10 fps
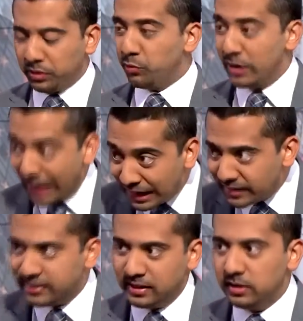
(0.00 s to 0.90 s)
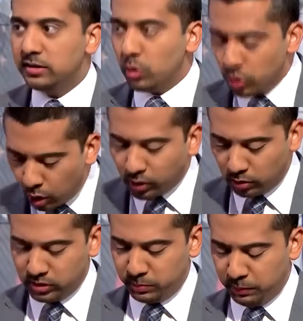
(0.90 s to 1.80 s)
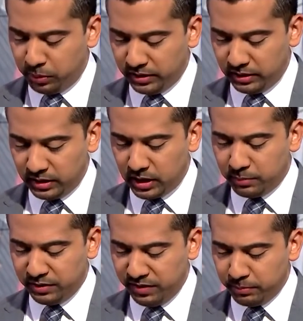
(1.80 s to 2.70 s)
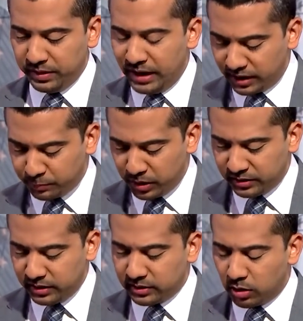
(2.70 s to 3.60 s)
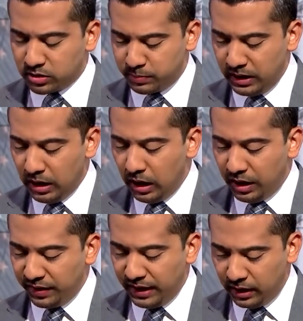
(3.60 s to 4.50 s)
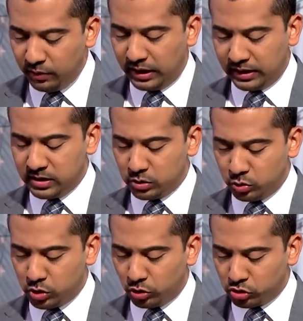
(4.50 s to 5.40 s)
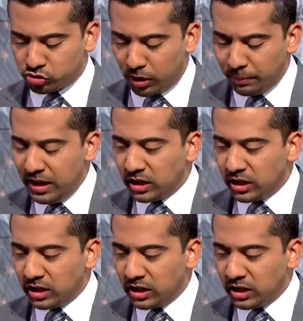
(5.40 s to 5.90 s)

But the reality is you're not going to be president come November. The next president is going to be either Hillary Clinton or Donald Trump.